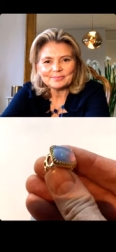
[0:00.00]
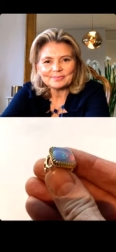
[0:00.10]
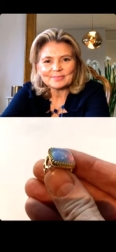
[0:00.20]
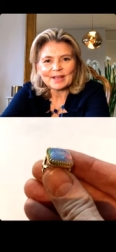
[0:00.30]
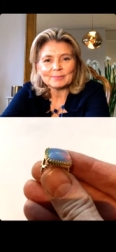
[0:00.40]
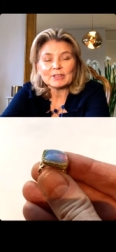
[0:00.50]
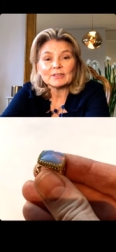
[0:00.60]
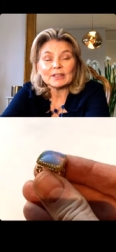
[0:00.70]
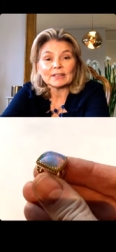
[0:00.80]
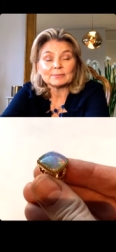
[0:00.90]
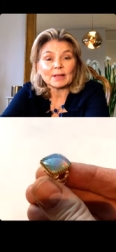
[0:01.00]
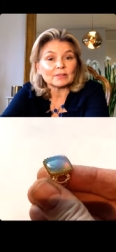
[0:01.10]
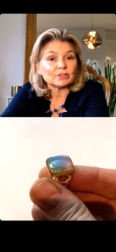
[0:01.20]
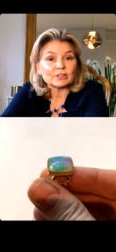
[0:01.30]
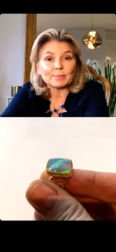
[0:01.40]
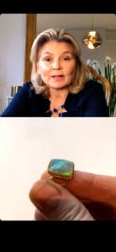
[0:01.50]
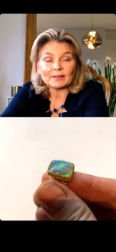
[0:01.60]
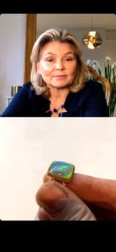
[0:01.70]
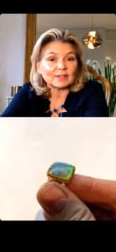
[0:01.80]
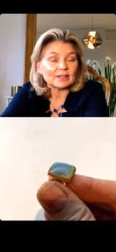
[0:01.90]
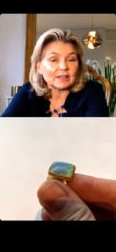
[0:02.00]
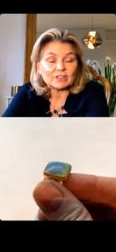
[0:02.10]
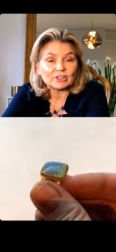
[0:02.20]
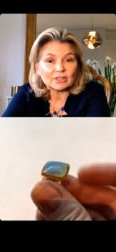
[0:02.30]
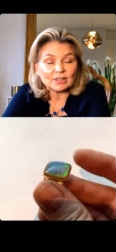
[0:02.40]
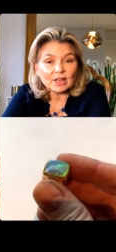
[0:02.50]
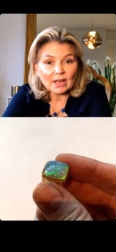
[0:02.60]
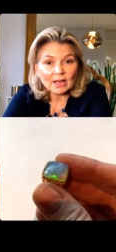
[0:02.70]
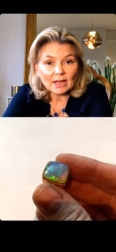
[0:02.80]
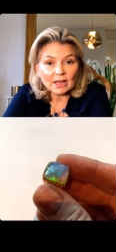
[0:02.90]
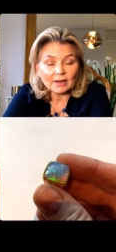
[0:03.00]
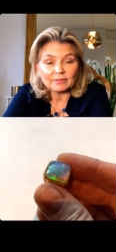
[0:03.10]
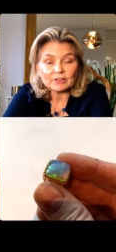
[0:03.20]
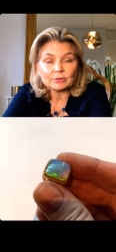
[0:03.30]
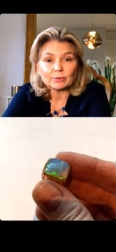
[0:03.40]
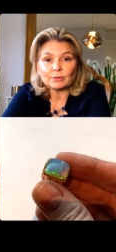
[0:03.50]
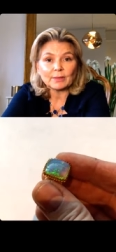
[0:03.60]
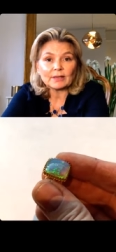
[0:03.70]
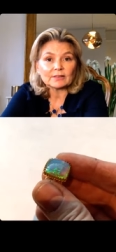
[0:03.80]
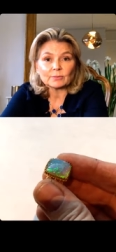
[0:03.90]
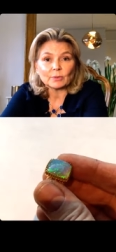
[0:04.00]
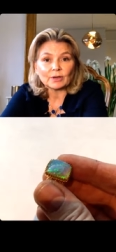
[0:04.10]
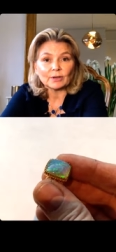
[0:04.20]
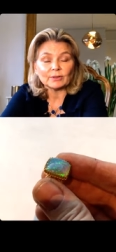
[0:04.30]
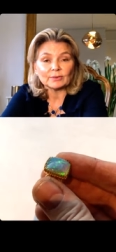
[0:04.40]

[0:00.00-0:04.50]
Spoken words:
Absolutely. And just by their very nature, every jewel you make is a one-off.